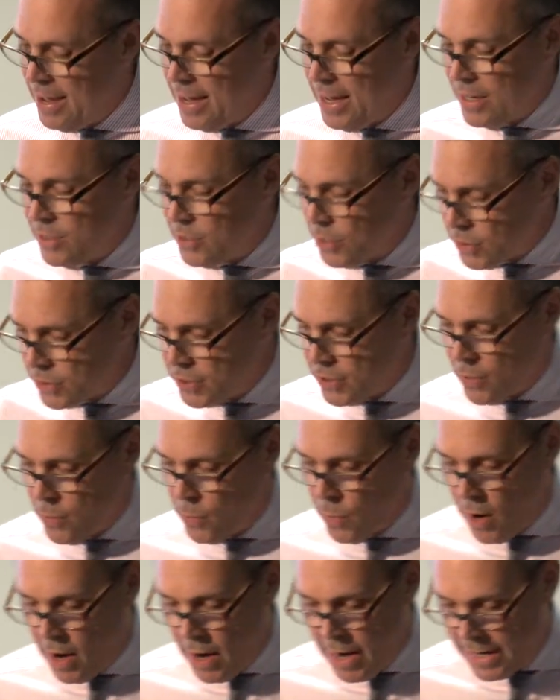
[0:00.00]
It's also
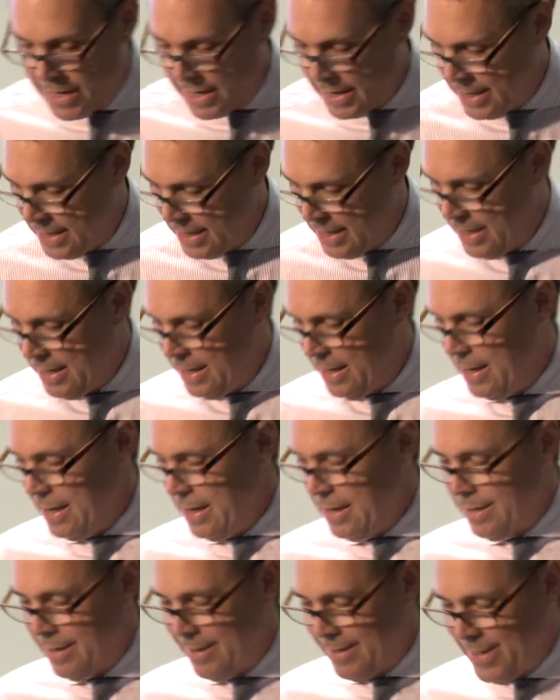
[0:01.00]
why,
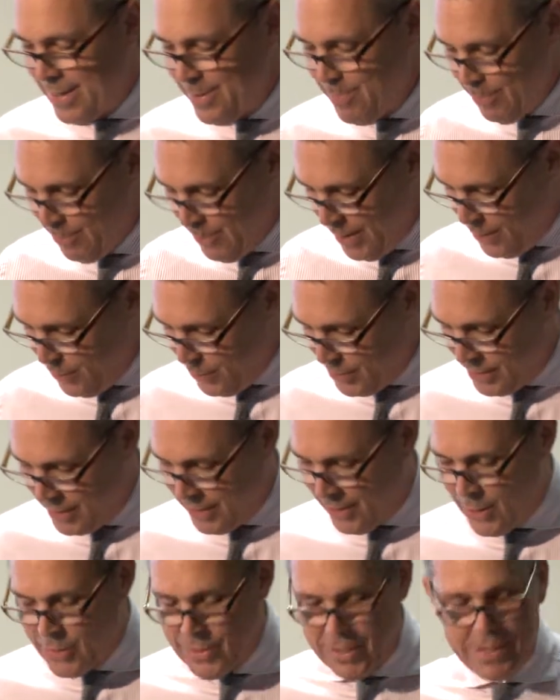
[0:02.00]
and Glyn might want to
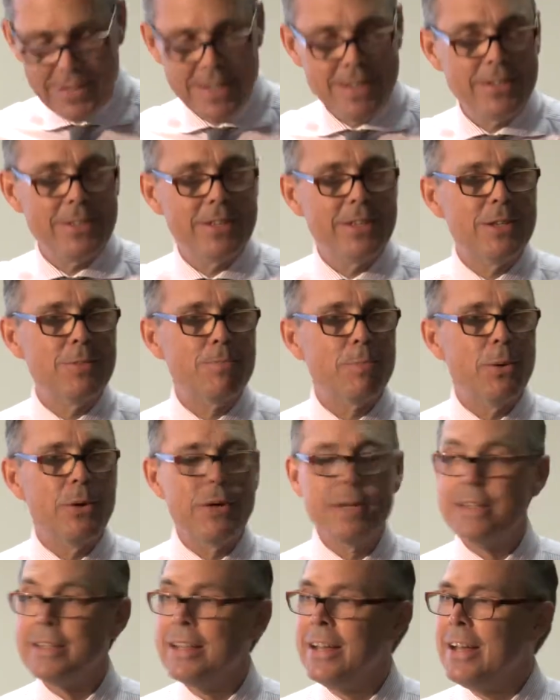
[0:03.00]
close his ears at this
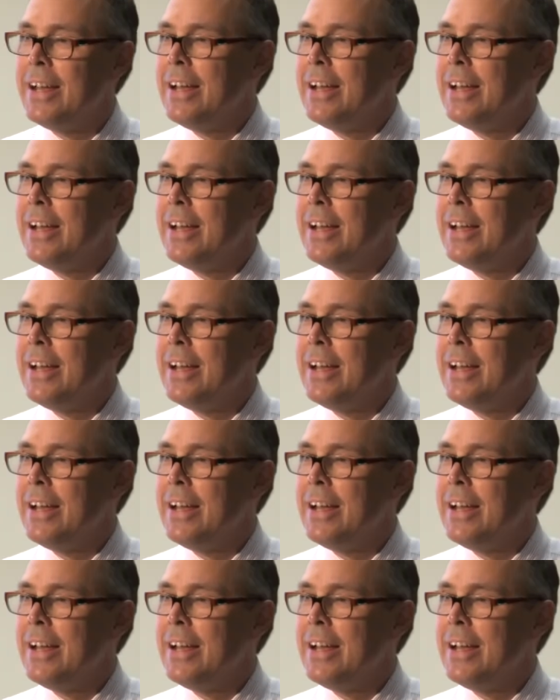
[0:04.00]
point,